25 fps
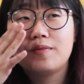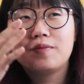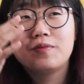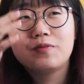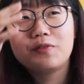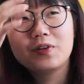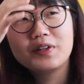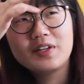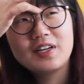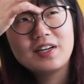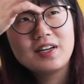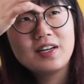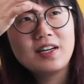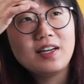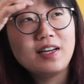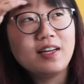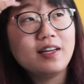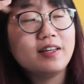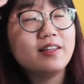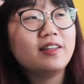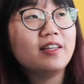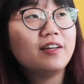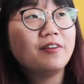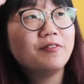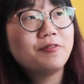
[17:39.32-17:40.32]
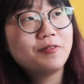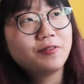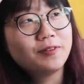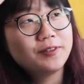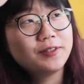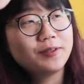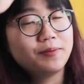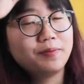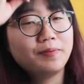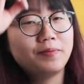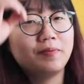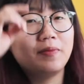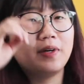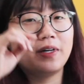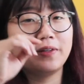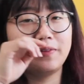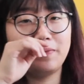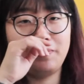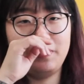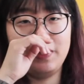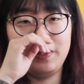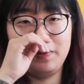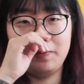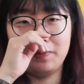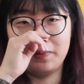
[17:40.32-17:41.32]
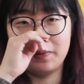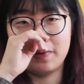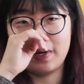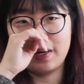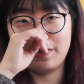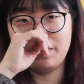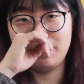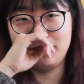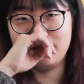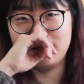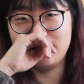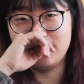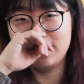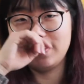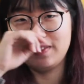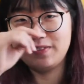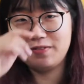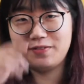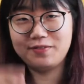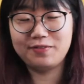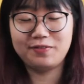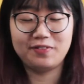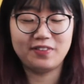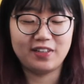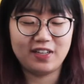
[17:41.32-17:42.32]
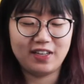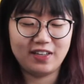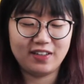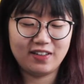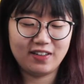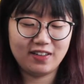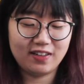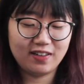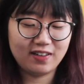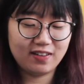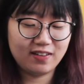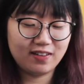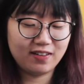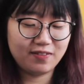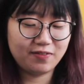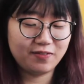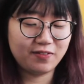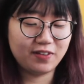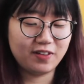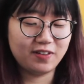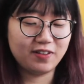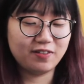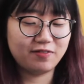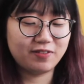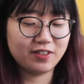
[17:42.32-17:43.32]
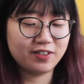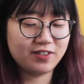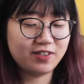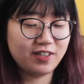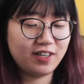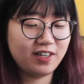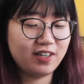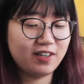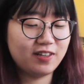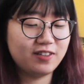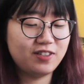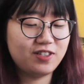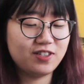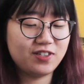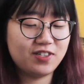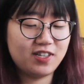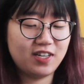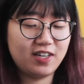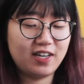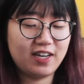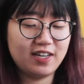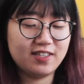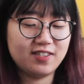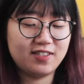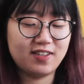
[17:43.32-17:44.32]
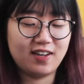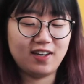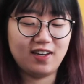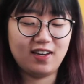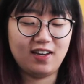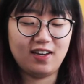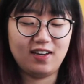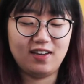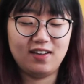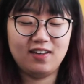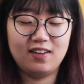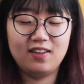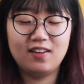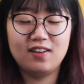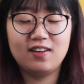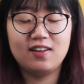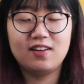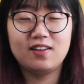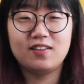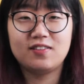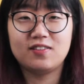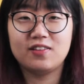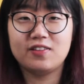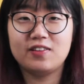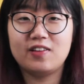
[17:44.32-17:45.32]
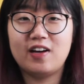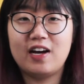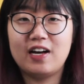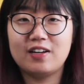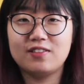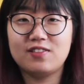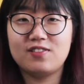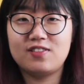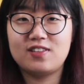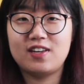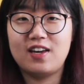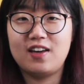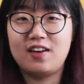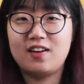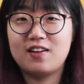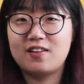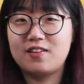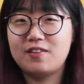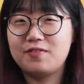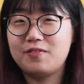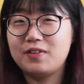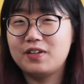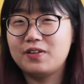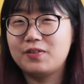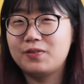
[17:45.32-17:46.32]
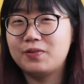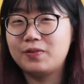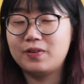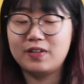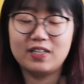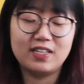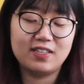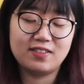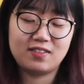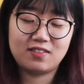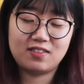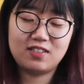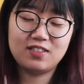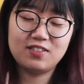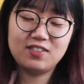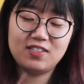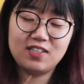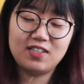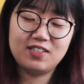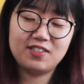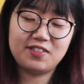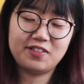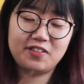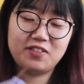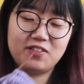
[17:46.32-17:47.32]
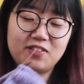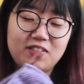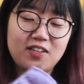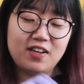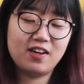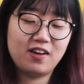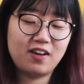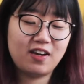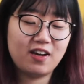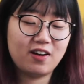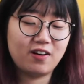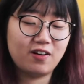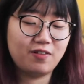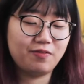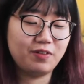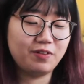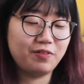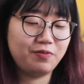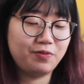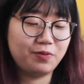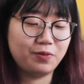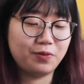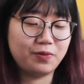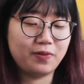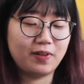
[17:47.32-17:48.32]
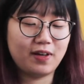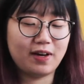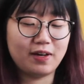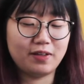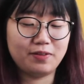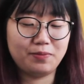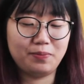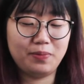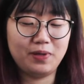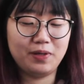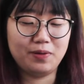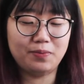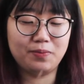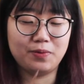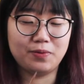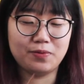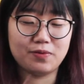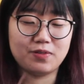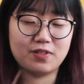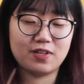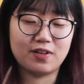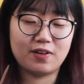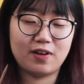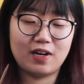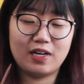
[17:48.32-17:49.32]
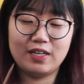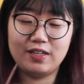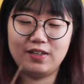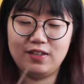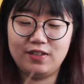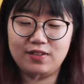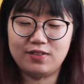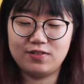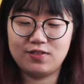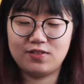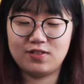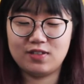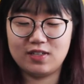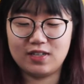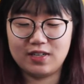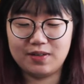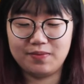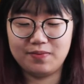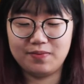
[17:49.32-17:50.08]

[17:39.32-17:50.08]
when I knit for some other people, I wouldn't knit in rustic yarn just in case they don't know how to take care of it, or it's just easy to take care of it for the other people. So I used